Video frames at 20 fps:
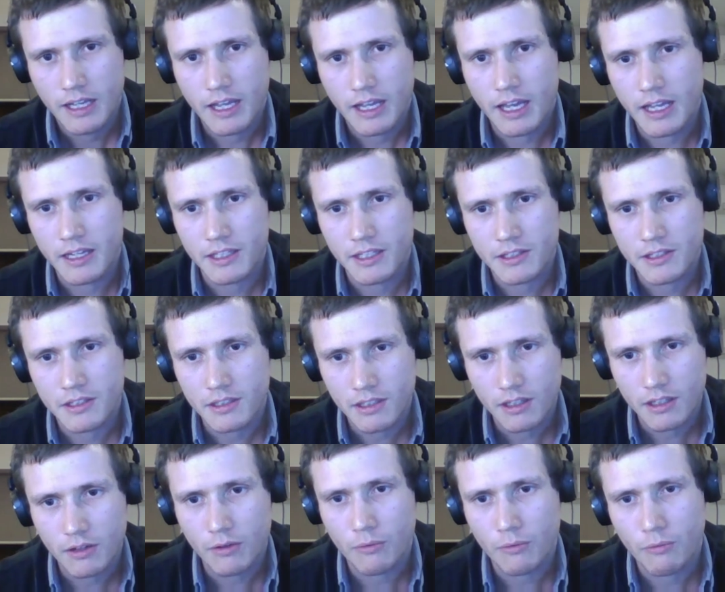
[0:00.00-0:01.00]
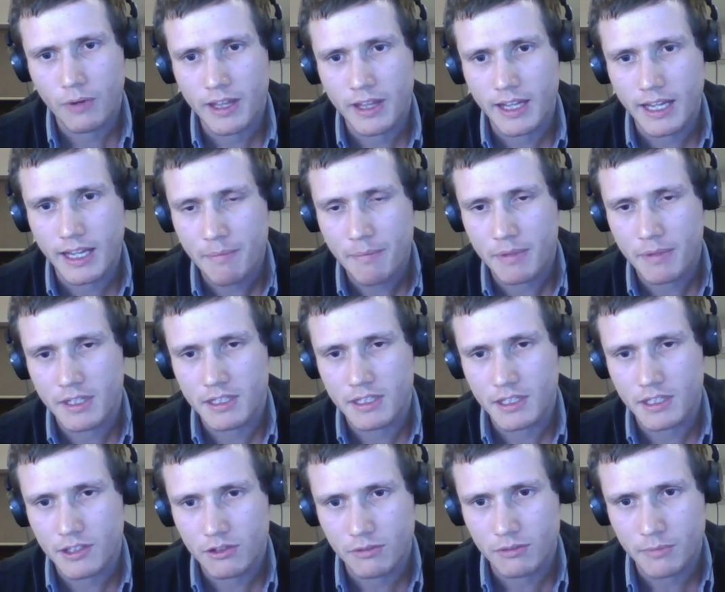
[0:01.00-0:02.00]
And it's when that happens,
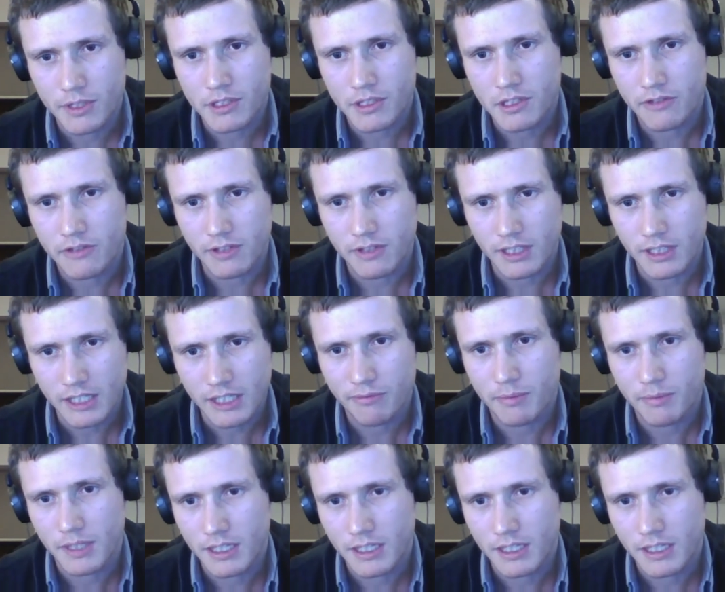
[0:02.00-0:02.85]
it's almost a relief,